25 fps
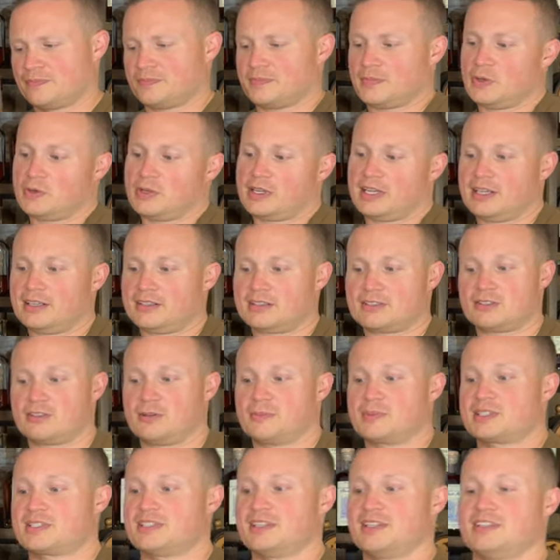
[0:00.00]
Okay, so
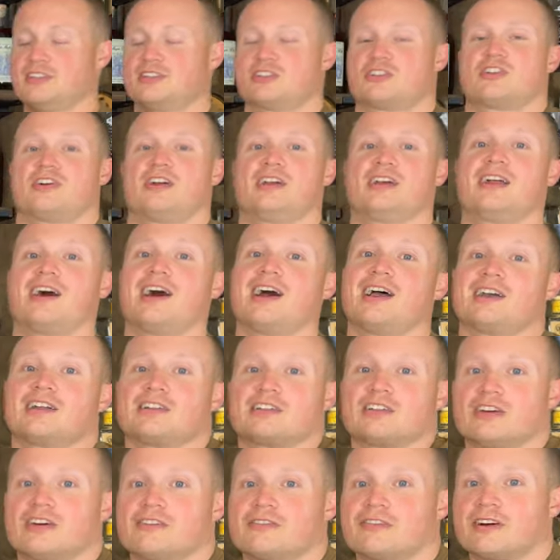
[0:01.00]
I'm excited to try it. I
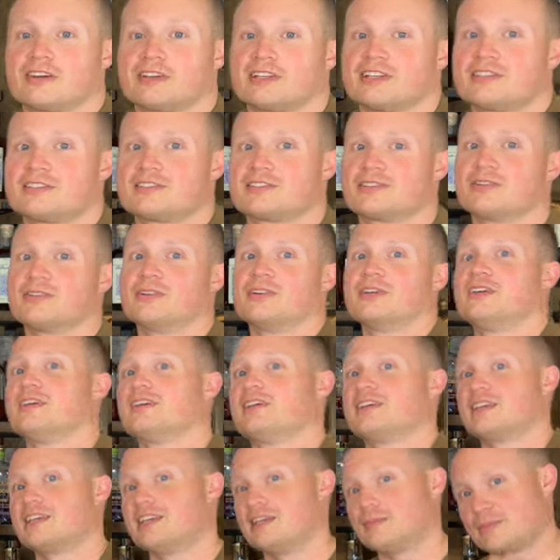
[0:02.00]
love honey, so
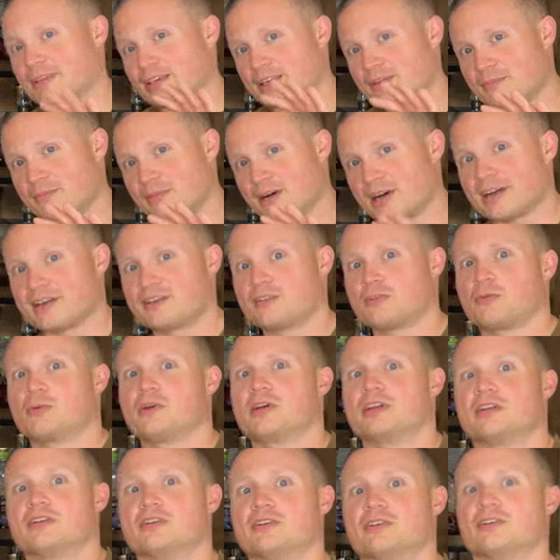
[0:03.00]
keep that in mind
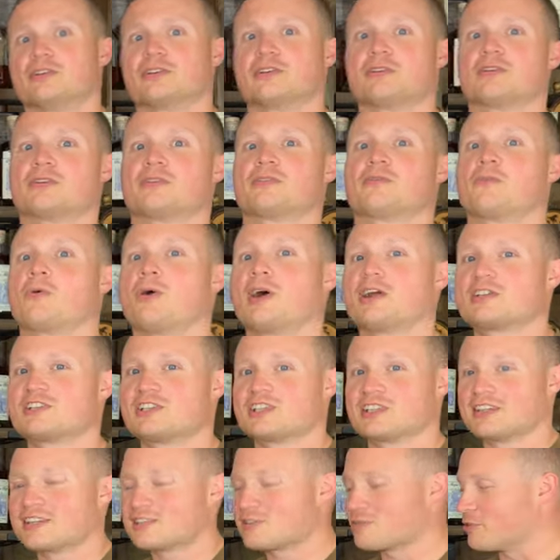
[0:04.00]
when you're
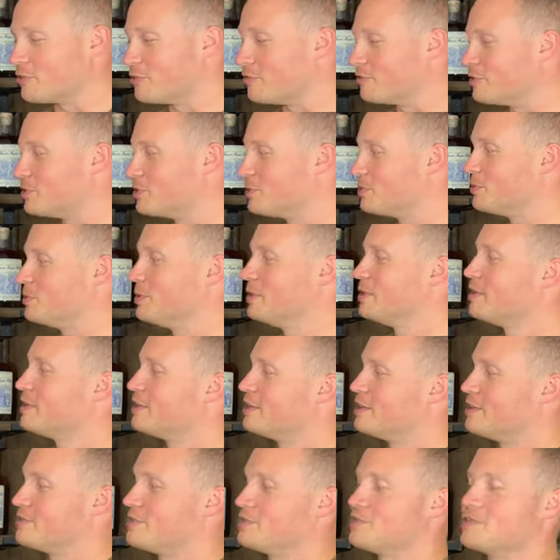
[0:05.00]
watching this review.
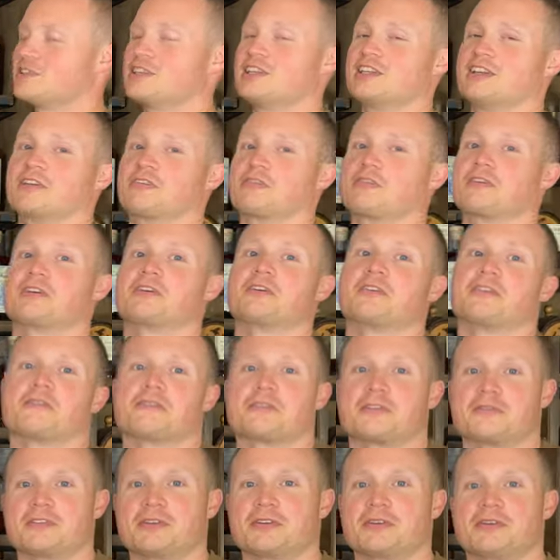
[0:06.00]
If you've seen the Rio
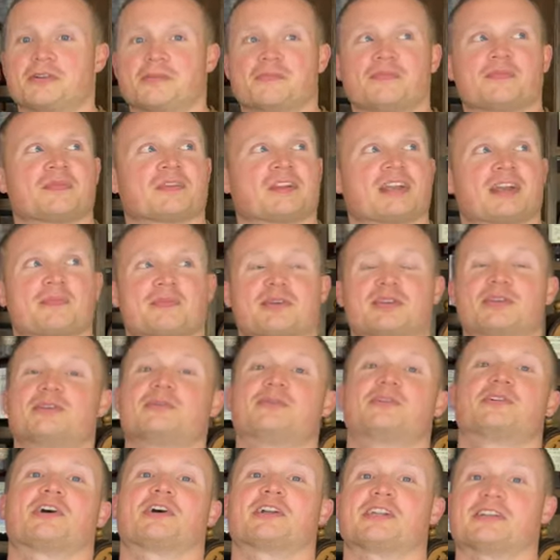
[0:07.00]
review, I'm a
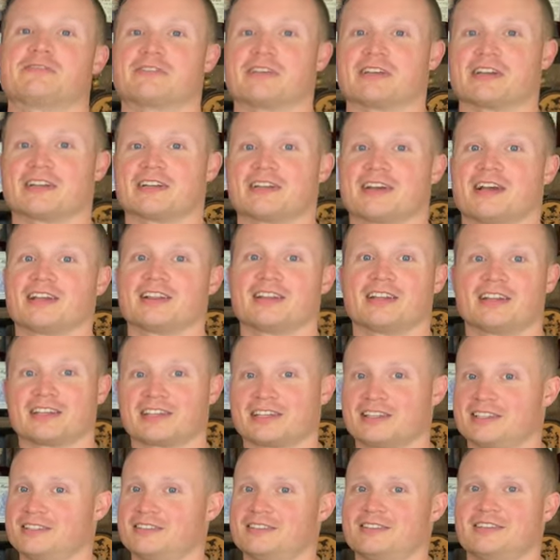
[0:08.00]
huge honey fan. I
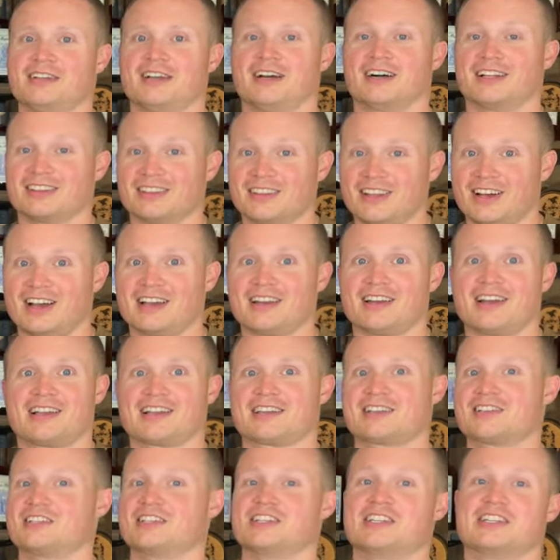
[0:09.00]
like it a lot. I
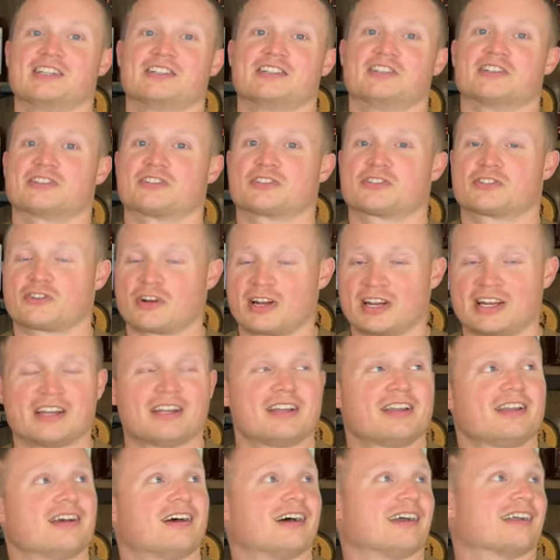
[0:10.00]
can eat it just straight.
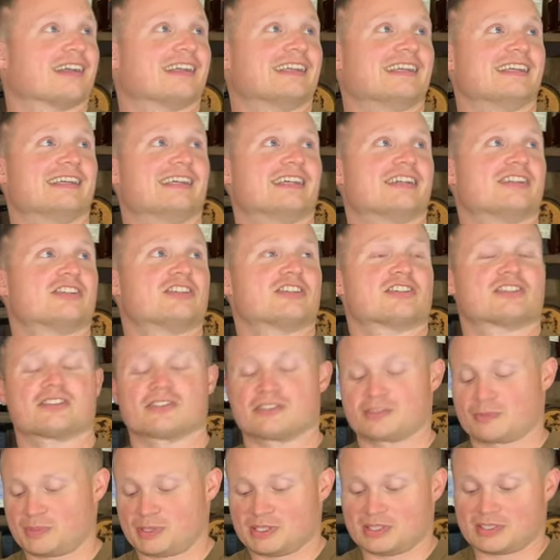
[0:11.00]
I can eat it just
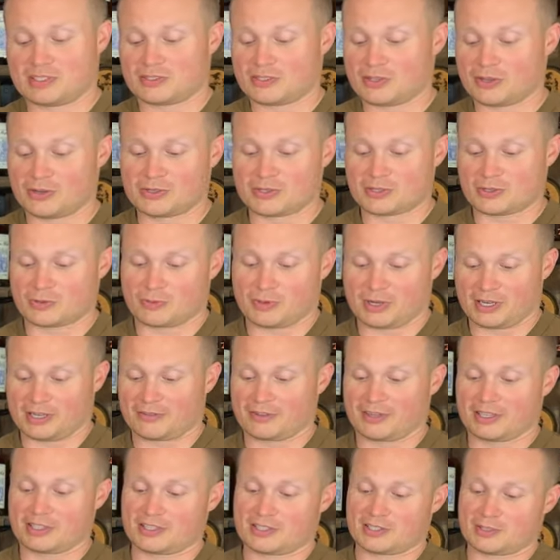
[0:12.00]
on a piece of toast,
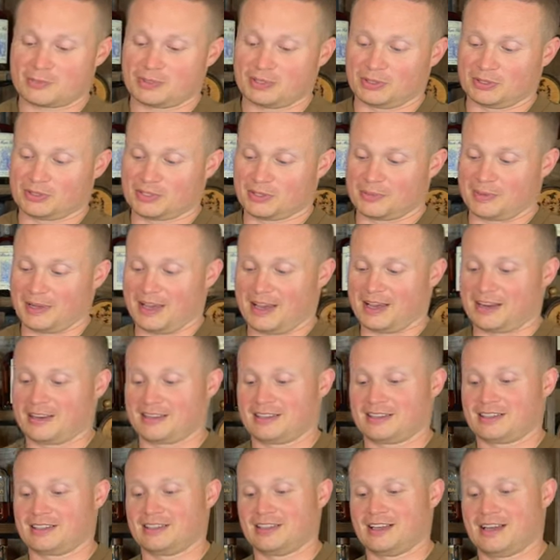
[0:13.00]
whatever. I just spilled some out
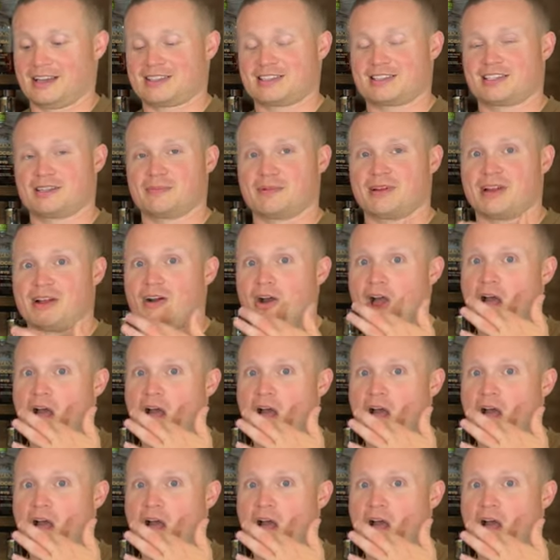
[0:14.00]
of the glass somehow.